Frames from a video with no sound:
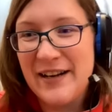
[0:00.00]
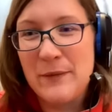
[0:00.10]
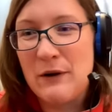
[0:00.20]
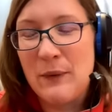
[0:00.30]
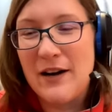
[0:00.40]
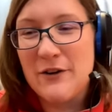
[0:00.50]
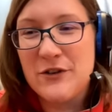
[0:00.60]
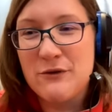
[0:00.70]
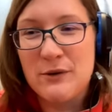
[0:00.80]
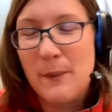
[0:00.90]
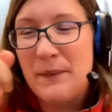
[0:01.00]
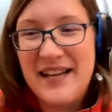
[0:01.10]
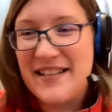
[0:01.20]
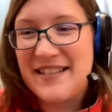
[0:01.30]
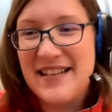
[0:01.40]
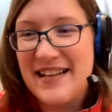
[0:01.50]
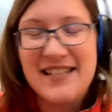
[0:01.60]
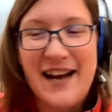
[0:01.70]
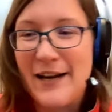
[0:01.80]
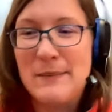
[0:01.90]
and requires you to replace the
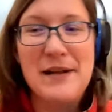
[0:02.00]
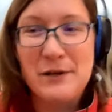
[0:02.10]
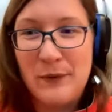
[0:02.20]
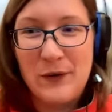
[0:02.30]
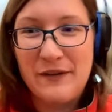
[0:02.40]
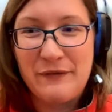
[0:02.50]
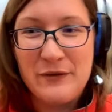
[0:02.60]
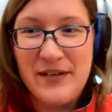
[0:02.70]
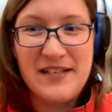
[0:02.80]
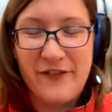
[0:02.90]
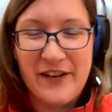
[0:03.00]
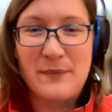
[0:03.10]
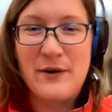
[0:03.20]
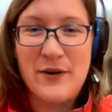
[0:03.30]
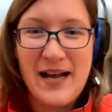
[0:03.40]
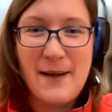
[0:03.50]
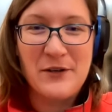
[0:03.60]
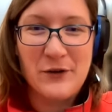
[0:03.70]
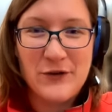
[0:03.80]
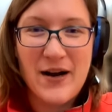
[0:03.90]
entire motherboard if you need to fix a broken
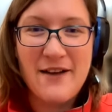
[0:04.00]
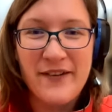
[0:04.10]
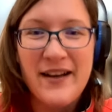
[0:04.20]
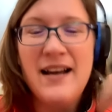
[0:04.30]
optical drive.